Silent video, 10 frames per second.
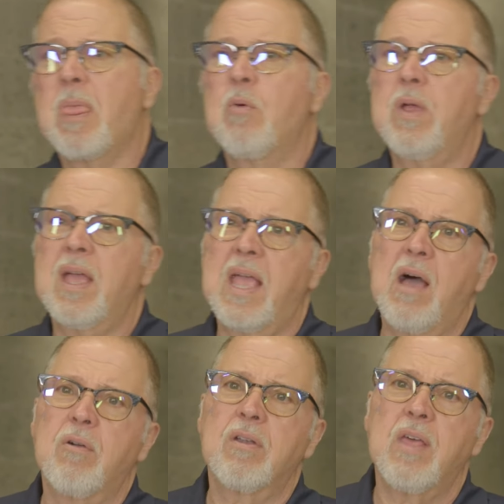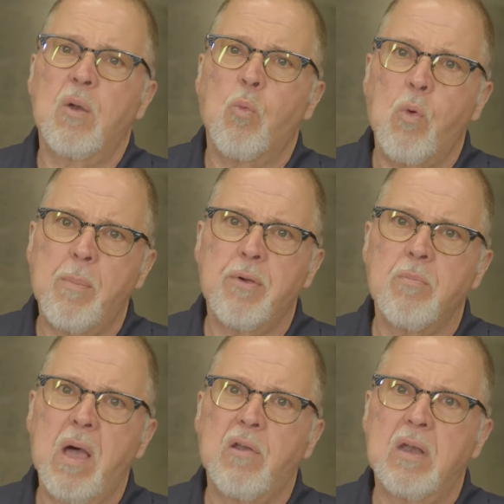we encounter that
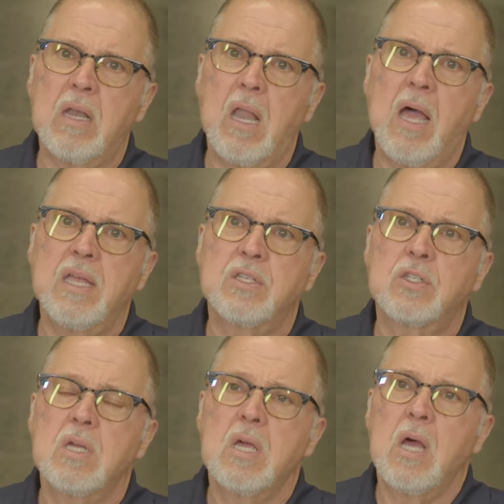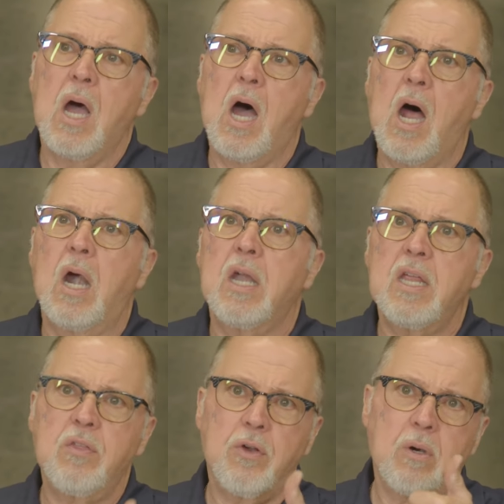weapon-mounted lights are
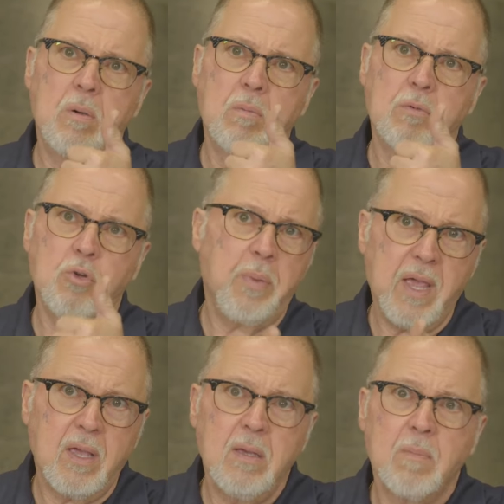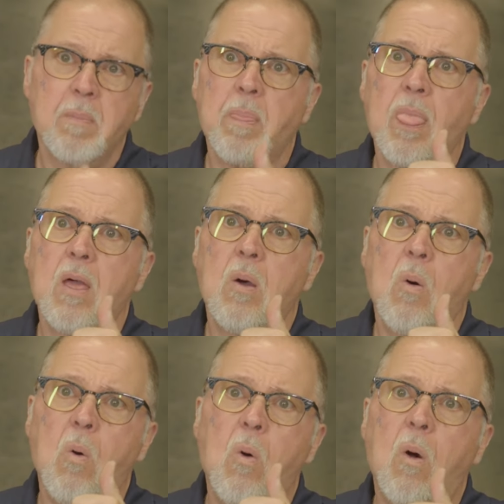either too big
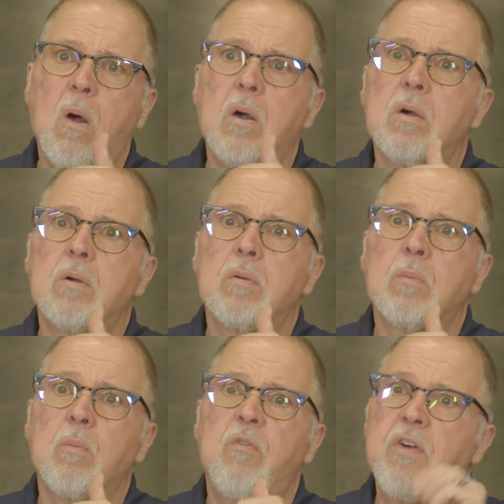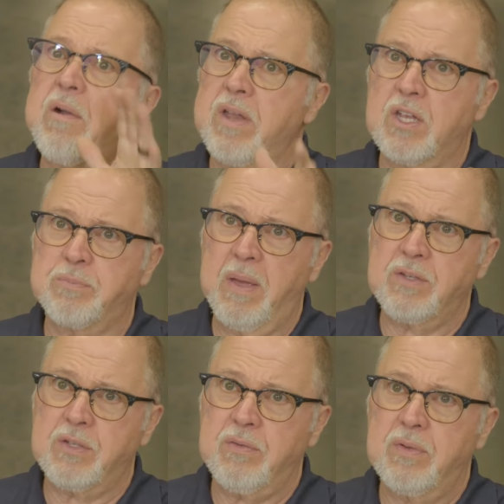or very
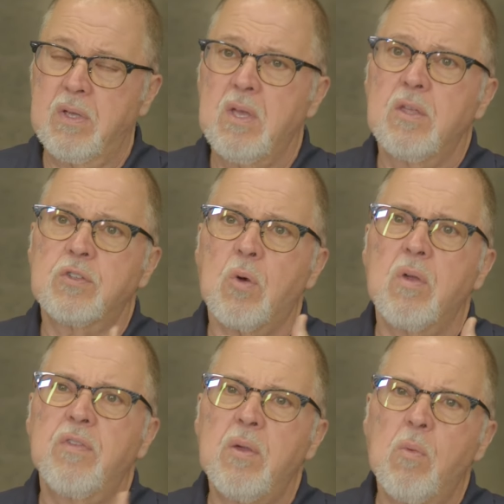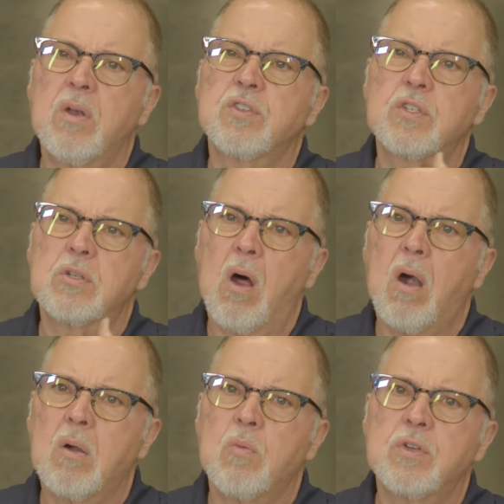expensive. So if you want to
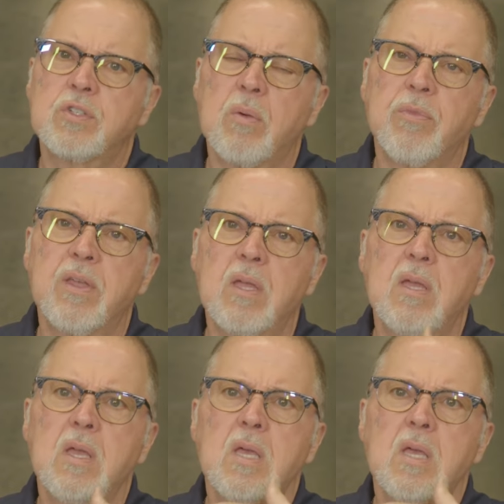start with something,